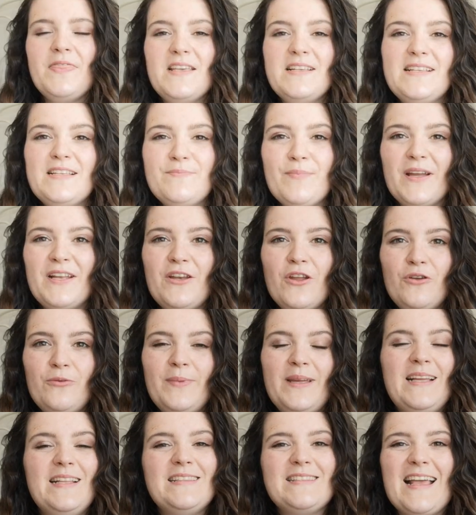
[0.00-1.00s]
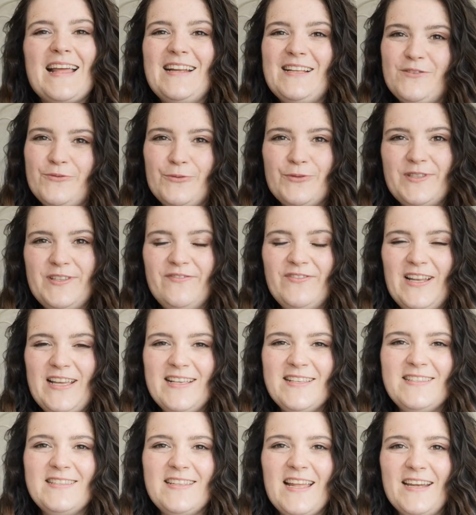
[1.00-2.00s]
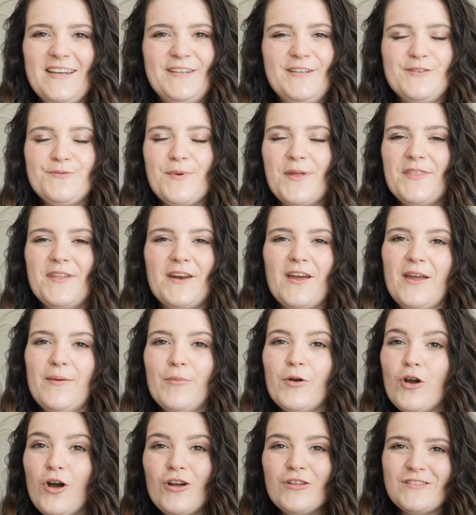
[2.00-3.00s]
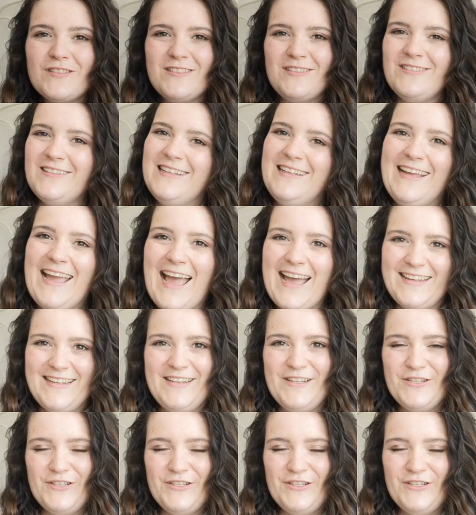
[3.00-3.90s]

This is by no means an exhaustive list, and it is one that I am constantly adding